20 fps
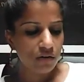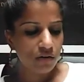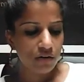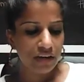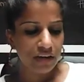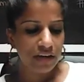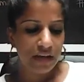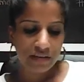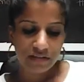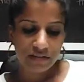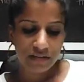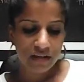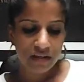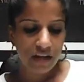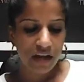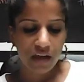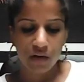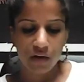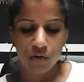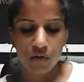
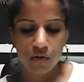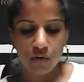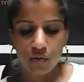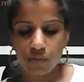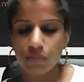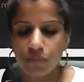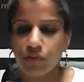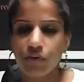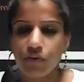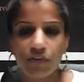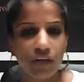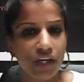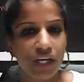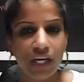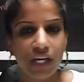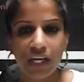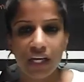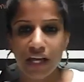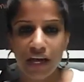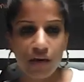yesterday, or you're
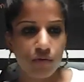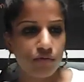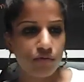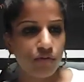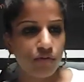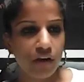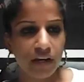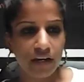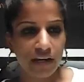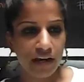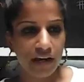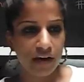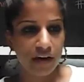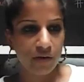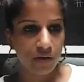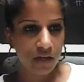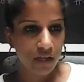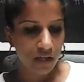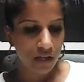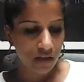thinking now, right
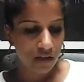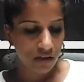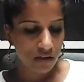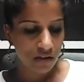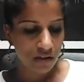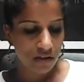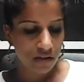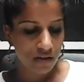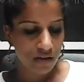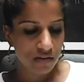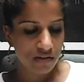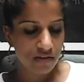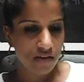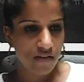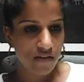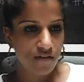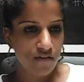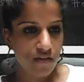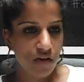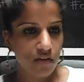now, in this
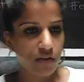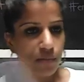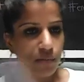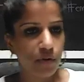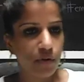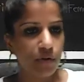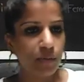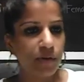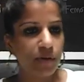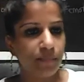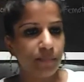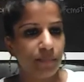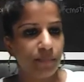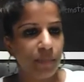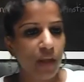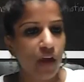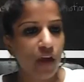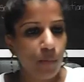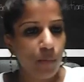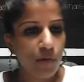very moment.
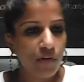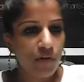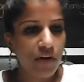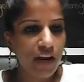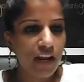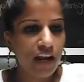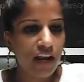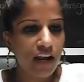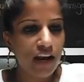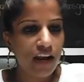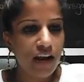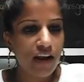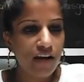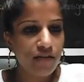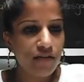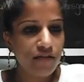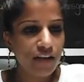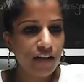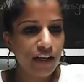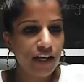Morena,
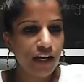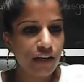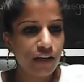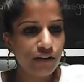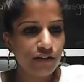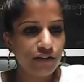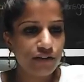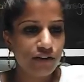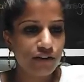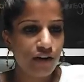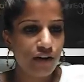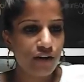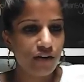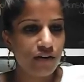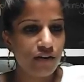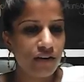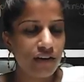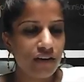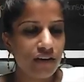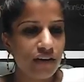love
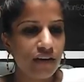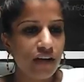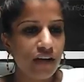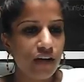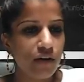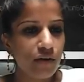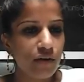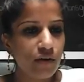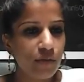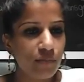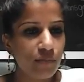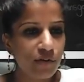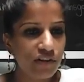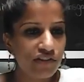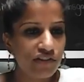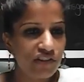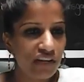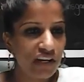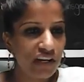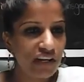Yellowstone, yellow
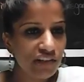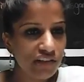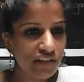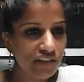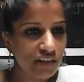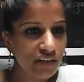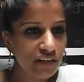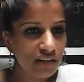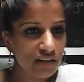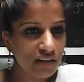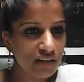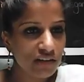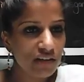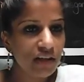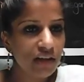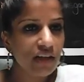appreciation.